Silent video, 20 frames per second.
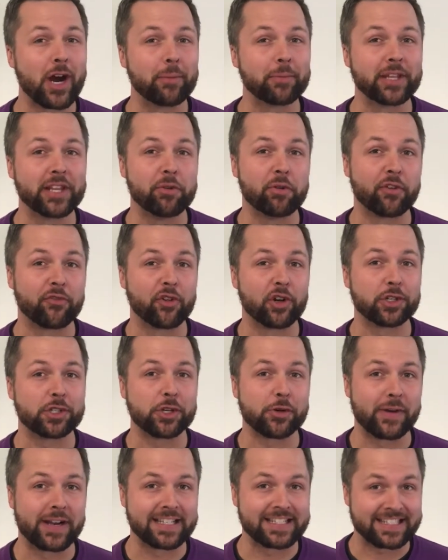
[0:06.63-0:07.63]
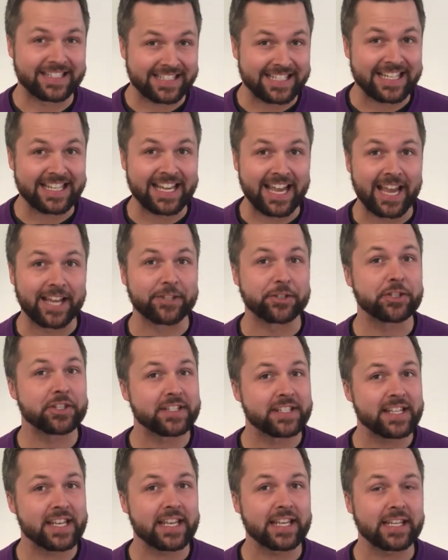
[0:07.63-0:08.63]
commonly referred to as
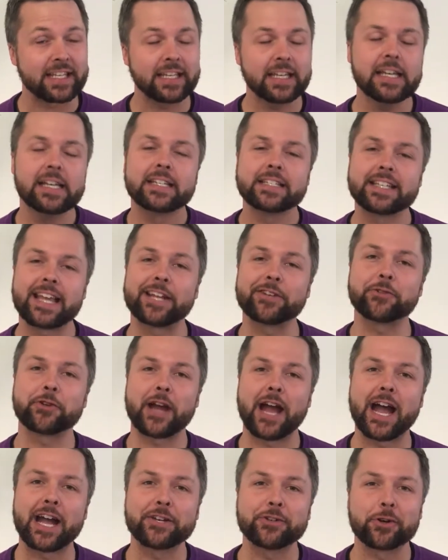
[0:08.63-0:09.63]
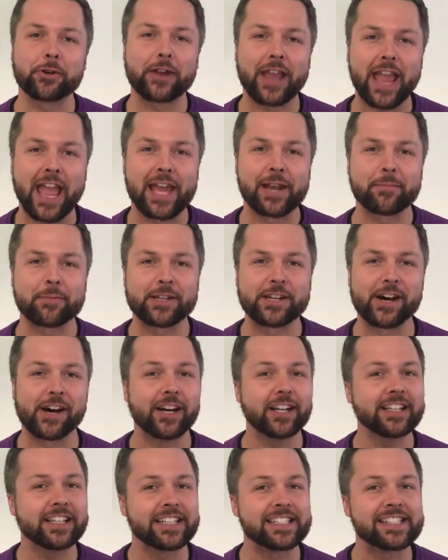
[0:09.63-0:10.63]
THC,
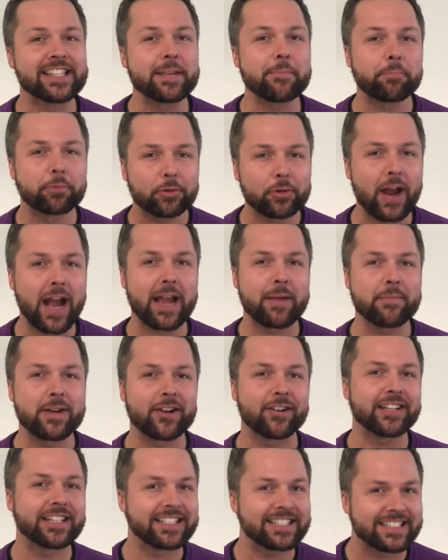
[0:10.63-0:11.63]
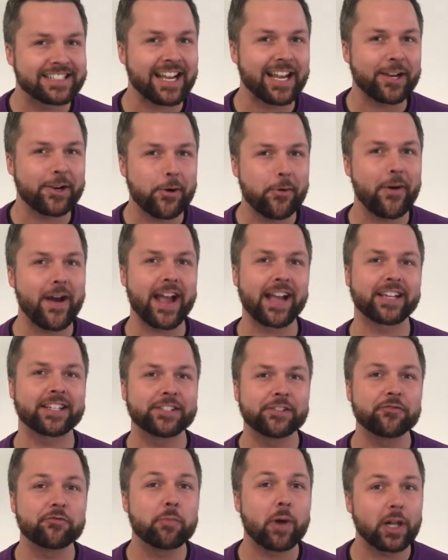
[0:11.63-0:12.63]
tetrahydrocannabinol is the primary
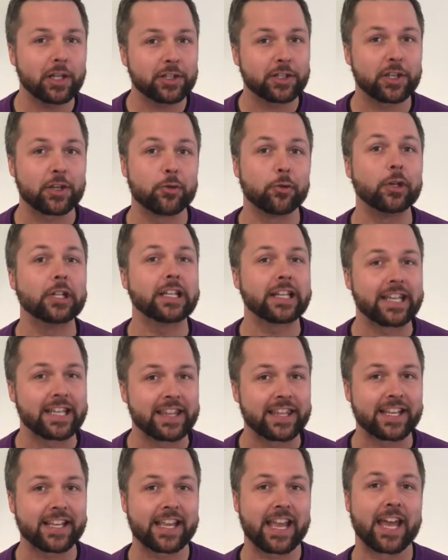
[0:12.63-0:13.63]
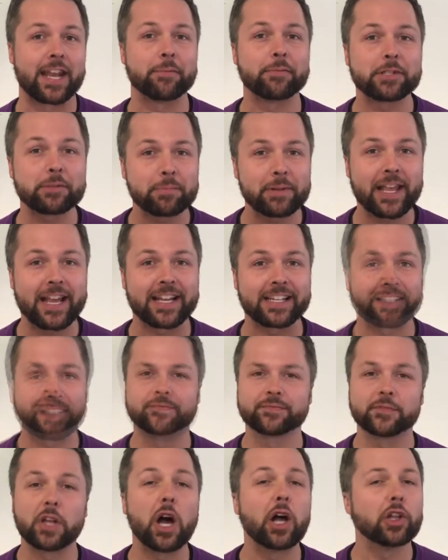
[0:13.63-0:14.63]
psychoactive molecule in the cannabis plant.
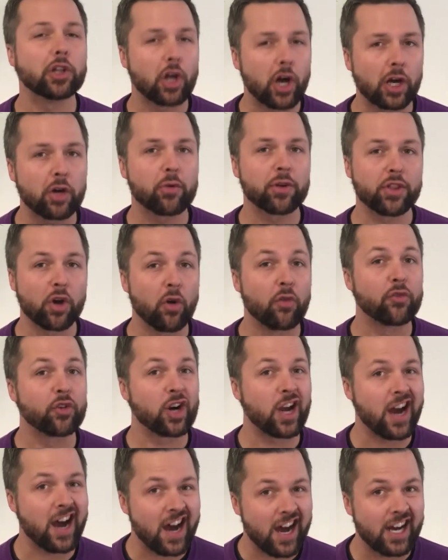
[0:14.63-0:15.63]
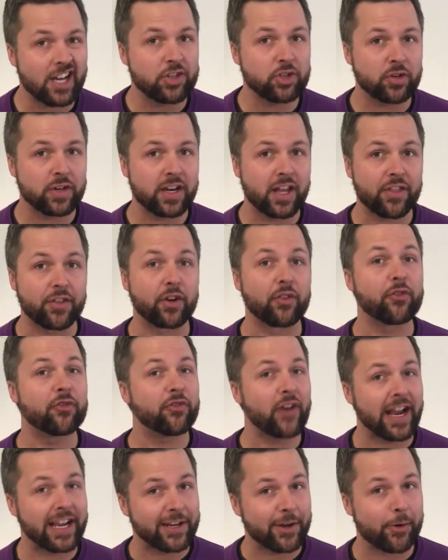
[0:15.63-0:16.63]
Along with over a hundred other
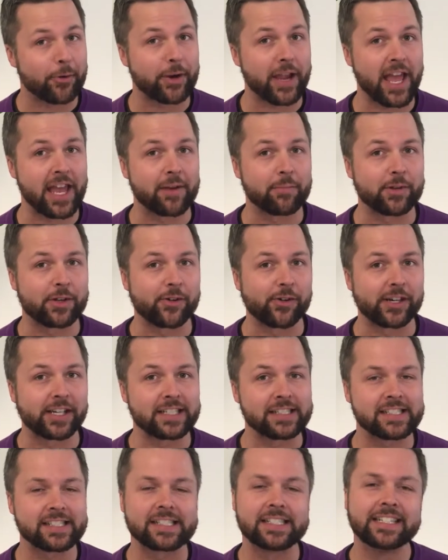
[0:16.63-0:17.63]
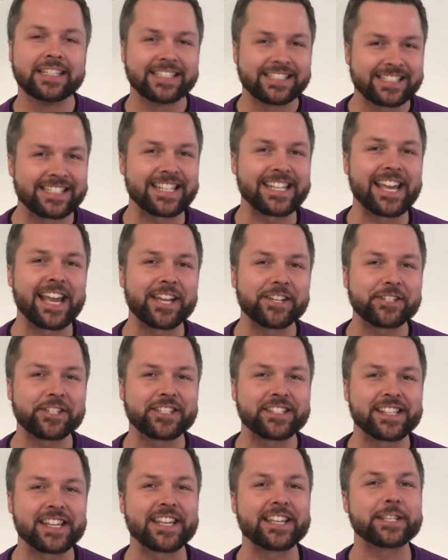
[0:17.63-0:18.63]
phytocannabinoids,
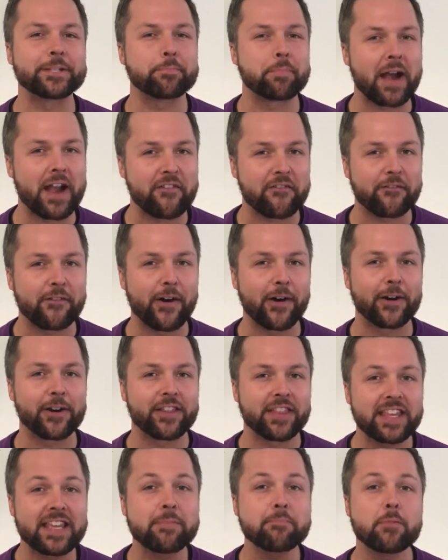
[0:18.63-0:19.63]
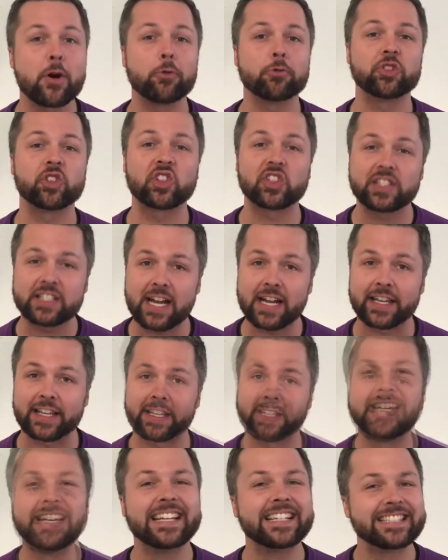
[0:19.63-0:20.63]
THC is by far the most
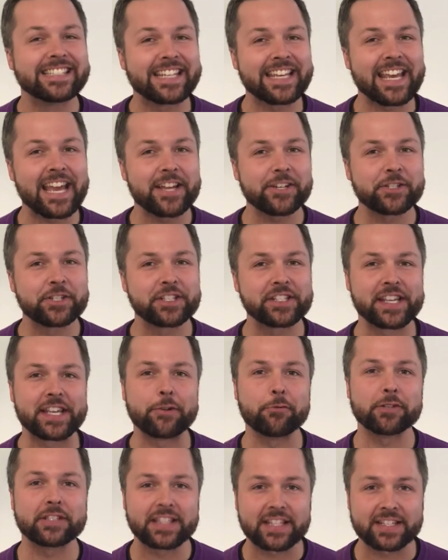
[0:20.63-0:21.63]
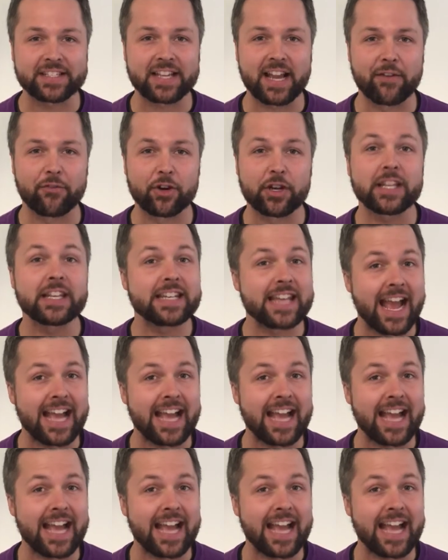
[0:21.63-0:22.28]
studied. THC was discovered in